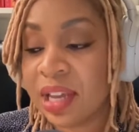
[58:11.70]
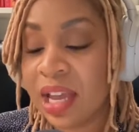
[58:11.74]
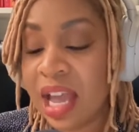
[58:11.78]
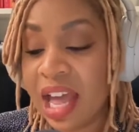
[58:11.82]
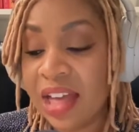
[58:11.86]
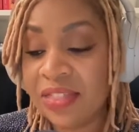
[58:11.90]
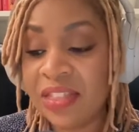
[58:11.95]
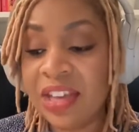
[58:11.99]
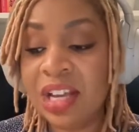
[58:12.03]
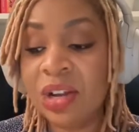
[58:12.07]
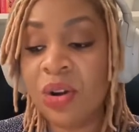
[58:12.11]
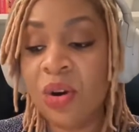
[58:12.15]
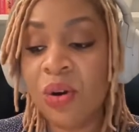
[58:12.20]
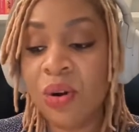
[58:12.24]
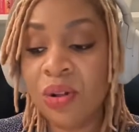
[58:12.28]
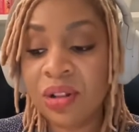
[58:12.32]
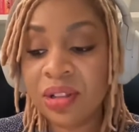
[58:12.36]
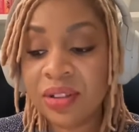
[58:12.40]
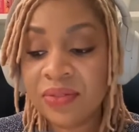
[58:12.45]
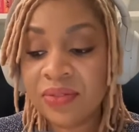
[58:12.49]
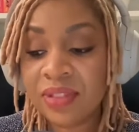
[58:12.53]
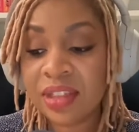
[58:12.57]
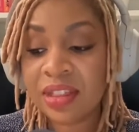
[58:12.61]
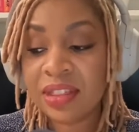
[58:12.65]
I think
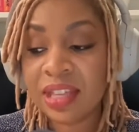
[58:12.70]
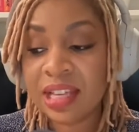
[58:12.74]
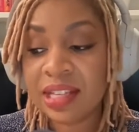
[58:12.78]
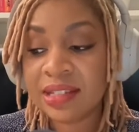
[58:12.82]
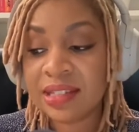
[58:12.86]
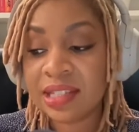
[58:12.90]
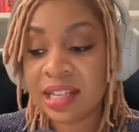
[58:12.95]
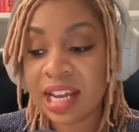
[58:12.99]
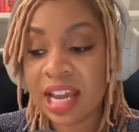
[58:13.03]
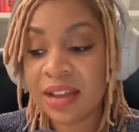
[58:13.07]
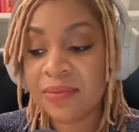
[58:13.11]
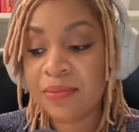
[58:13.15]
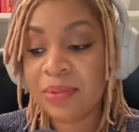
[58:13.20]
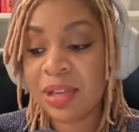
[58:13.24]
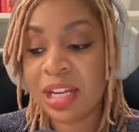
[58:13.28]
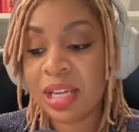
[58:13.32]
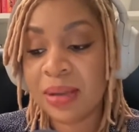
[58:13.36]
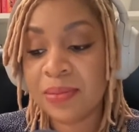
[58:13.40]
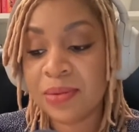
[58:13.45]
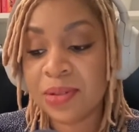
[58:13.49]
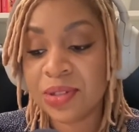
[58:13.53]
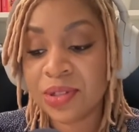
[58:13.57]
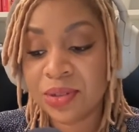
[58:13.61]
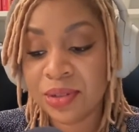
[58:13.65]
all of the things that I've been
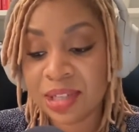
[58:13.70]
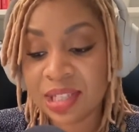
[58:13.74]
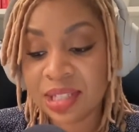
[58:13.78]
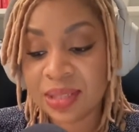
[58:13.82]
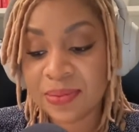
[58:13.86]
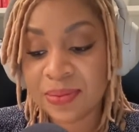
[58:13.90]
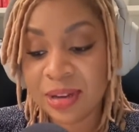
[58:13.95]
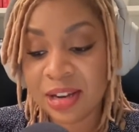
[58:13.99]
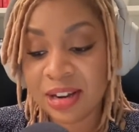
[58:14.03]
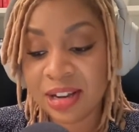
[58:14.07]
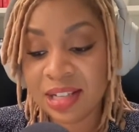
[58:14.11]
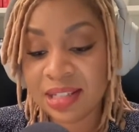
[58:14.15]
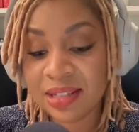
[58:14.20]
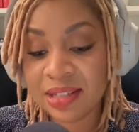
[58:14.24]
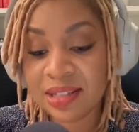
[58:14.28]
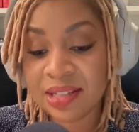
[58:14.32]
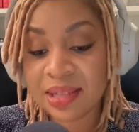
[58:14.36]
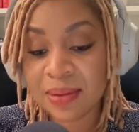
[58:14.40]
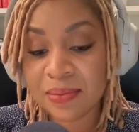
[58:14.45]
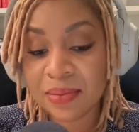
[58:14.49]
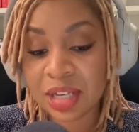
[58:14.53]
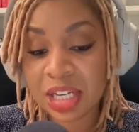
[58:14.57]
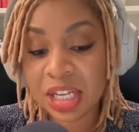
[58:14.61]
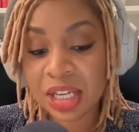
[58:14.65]
able to experience as
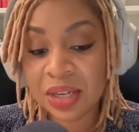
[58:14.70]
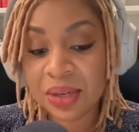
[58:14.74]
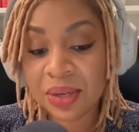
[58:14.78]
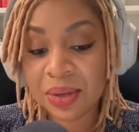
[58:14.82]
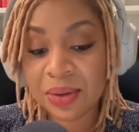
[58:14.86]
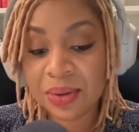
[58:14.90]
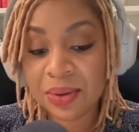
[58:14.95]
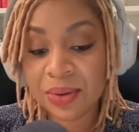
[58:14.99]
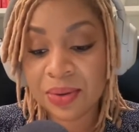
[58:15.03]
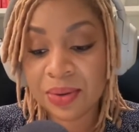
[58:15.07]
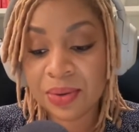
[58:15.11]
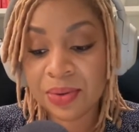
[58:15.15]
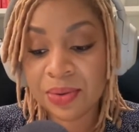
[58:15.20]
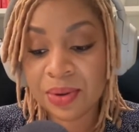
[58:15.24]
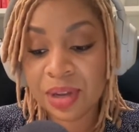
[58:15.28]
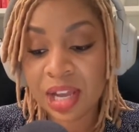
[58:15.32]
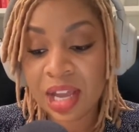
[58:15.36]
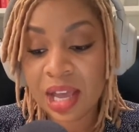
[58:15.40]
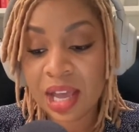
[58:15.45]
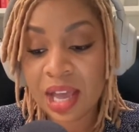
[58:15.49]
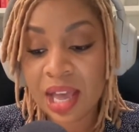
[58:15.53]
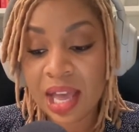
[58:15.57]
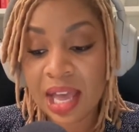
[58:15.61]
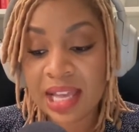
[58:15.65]
somebody who
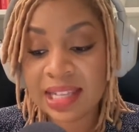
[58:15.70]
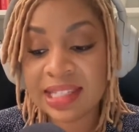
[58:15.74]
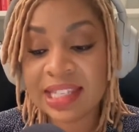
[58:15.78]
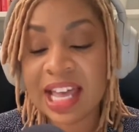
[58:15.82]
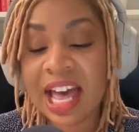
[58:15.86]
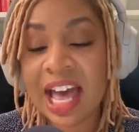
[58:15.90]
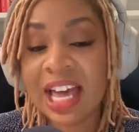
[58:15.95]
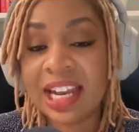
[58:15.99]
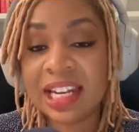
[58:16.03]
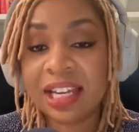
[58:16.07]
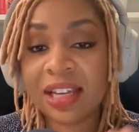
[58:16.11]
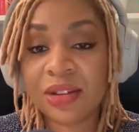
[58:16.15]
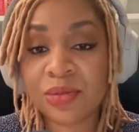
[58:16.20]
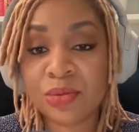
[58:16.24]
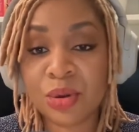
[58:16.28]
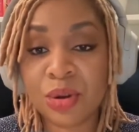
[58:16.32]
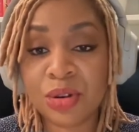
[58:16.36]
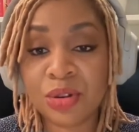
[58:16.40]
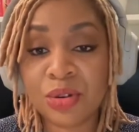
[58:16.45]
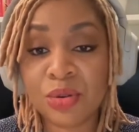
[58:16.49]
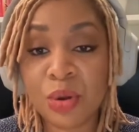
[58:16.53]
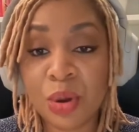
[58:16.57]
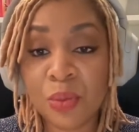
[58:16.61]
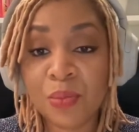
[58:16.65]
has had a quote
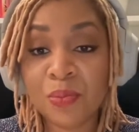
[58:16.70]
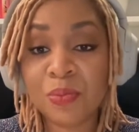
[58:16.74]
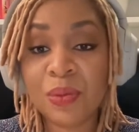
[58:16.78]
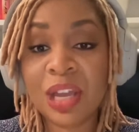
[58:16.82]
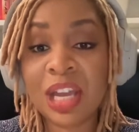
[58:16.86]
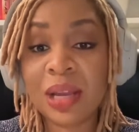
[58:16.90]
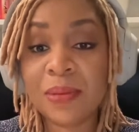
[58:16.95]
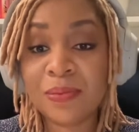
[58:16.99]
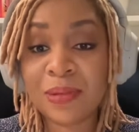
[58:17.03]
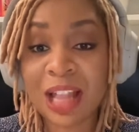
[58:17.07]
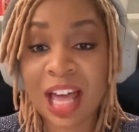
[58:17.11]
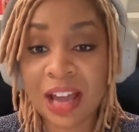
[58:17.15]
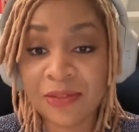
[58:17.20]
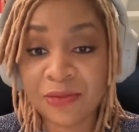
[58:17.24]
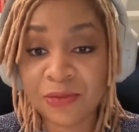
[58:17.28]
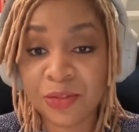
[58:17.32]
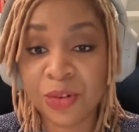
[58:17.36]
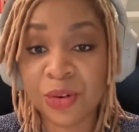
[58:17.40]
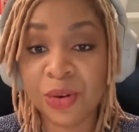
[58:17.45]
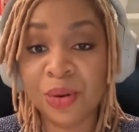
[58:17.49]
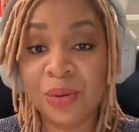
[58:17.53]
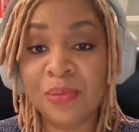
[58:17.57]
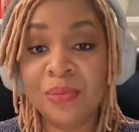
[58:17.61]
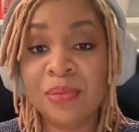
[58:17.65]
unquote big
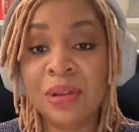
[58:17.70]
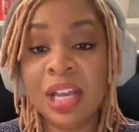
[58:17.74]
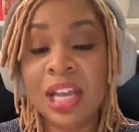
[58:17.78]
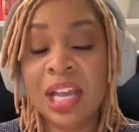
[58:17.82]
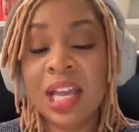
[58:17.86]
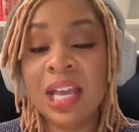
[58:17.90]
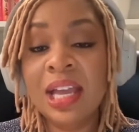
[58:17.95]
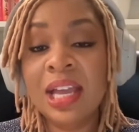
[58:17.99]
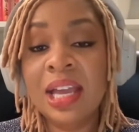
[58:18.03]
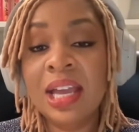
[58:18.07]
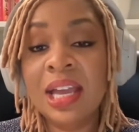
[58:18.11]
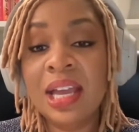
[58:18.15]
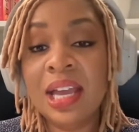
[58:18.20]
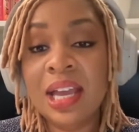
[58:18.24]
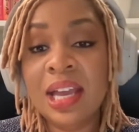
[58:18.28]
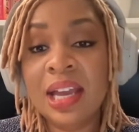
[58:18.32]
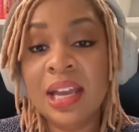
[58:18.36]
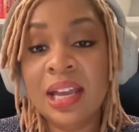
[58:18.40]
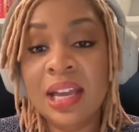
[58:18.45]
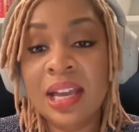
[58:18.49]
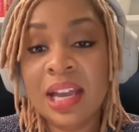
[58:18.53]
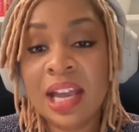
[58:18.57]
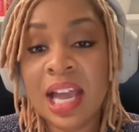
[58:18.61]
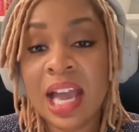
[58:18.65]
platform
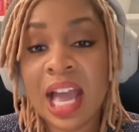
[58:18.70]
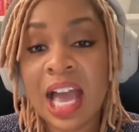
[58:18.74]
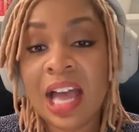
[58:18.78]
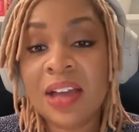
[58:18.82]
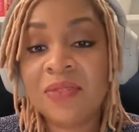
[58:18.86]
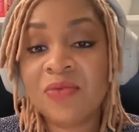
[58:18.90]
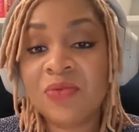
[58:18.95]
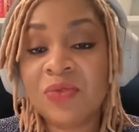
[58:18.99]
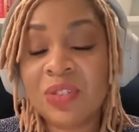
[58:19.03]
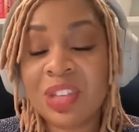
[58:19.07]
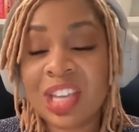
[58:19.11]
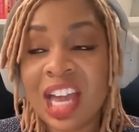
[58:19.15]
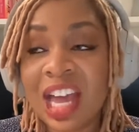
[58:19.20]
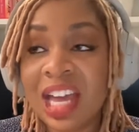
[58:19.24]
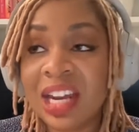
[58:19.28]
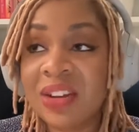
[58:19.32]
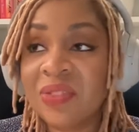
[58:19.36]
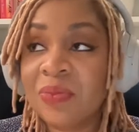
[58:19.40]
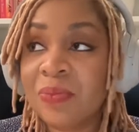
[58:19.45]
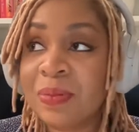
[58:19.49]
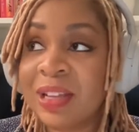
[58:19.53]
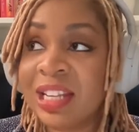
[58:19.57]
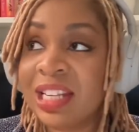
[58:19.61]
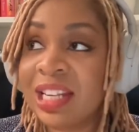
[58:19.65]
have kind
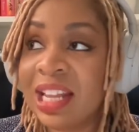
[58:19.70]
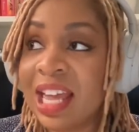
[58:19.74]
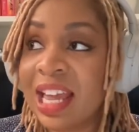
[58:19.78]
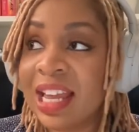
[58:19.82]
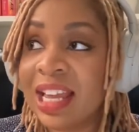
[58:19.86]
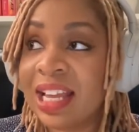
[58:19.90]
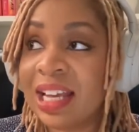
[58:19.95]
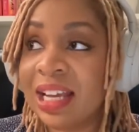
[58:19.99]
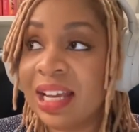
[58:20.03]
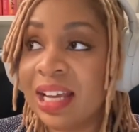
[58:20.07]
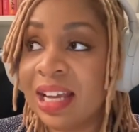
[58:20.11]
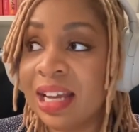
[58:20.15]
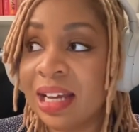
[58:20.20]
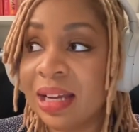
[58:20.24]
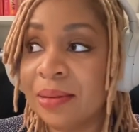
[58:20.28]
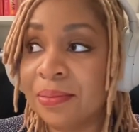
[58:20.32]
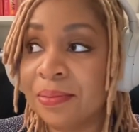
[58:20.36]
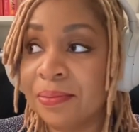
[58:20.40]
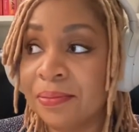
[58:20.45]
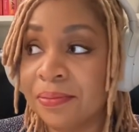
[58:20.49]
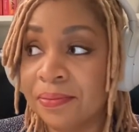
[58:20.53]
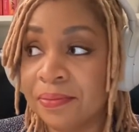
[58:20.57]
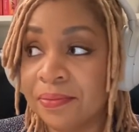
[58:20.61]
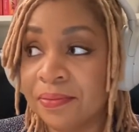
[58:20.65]
of been like
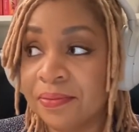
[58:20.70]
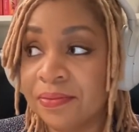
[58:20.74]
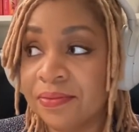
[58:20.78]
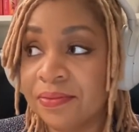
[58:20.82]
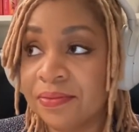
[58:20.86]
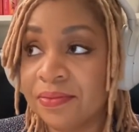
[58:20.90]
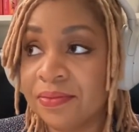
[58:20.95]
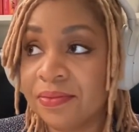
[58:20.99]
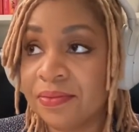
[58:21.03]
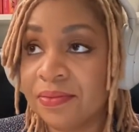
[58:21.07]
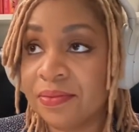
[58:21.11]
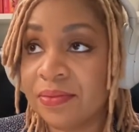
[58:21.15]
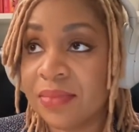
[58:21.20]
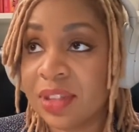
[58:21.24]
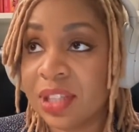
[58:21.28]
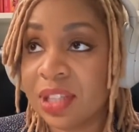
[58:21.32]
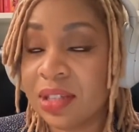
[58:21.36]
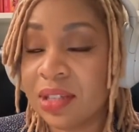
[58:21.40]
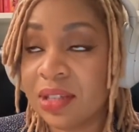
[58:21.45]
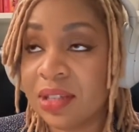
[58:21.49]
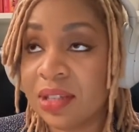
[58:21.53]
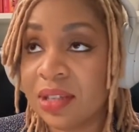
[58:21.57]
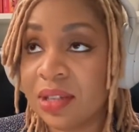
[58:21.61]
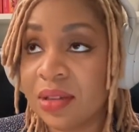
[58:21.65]
um
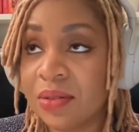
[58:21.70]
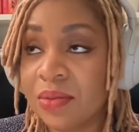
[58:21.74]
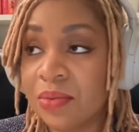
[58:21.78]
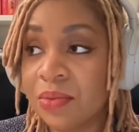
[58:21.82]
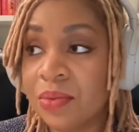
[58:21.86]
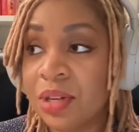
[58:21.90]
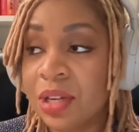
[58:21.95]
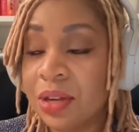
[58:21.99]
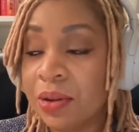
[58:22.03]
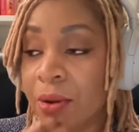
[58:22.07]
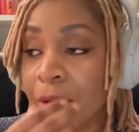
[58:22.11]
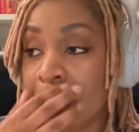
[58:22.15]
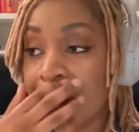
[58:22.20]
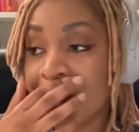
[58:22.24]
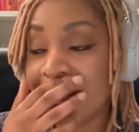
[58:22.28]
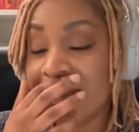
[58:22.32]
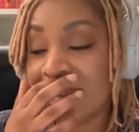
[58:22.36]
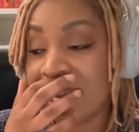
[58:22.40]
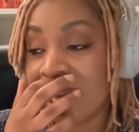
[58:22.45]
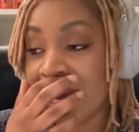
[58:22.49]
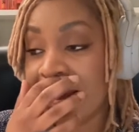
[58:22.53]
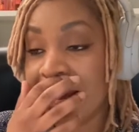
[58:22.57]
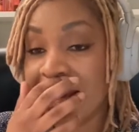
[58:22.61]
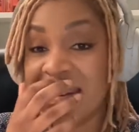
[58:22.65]
what do you call it
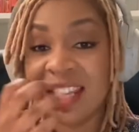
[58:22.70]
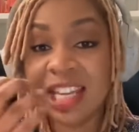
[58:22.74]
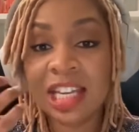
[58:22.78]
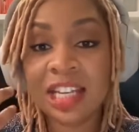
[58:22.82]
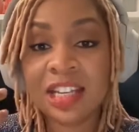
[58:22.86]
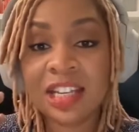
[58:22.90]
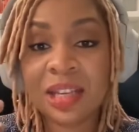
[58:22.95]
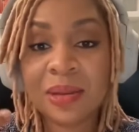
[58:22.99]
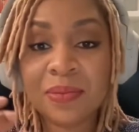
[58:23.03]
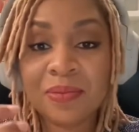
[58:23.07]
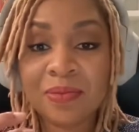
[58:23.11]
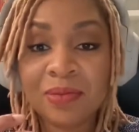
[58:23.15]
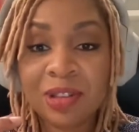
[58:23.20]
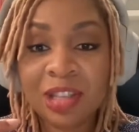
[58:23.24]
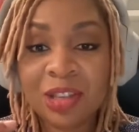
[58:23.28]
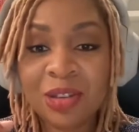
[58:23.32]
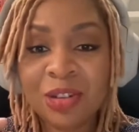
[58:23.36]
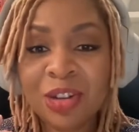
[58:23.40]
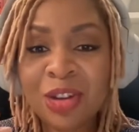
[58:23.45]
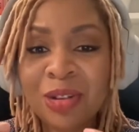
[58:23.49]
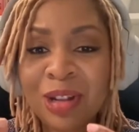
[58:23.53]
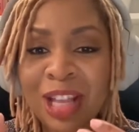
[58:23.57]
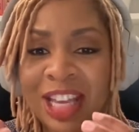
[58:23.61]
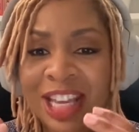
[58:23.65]
like an incub you
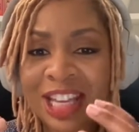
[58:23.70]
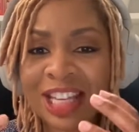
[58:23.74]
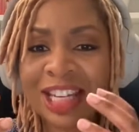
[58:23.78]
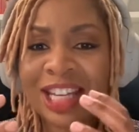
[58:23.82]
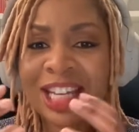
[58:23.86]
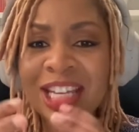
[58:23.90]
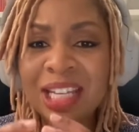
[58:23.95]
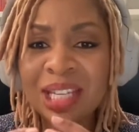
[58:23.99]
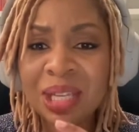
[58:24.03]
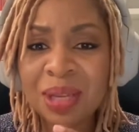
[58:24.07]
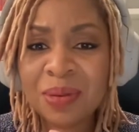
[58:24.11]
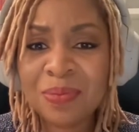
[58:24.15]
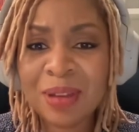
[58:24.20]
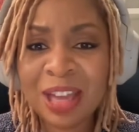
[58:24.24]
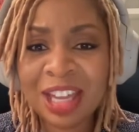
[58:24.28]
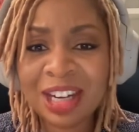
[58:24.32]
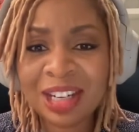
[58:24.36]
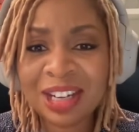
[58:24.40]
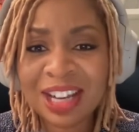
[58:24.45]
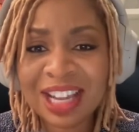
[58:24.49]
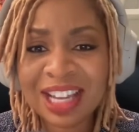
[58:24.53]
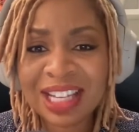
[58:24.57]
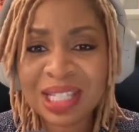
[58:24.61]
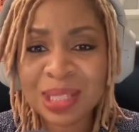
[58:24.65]
know like an
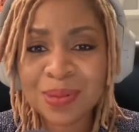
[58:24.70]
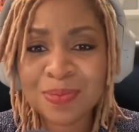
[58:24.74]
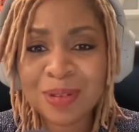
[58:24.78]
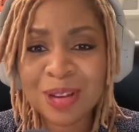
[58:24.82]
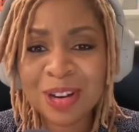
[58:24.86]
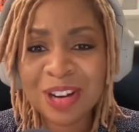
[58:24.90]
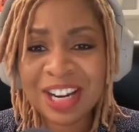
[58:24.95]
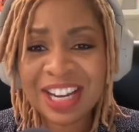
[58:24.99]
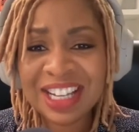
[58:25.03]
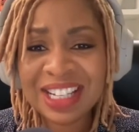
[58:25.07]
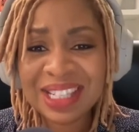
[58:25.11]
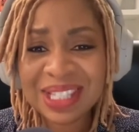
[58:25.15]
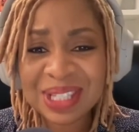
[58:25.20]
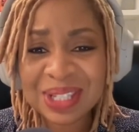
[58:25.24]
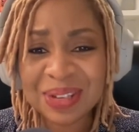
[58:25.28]
incubator experience